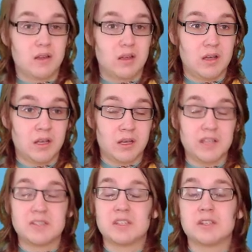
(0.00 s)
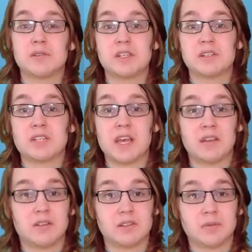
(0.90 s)
A nice situation to end
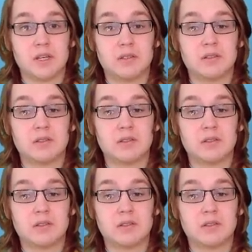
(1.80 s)
on as well,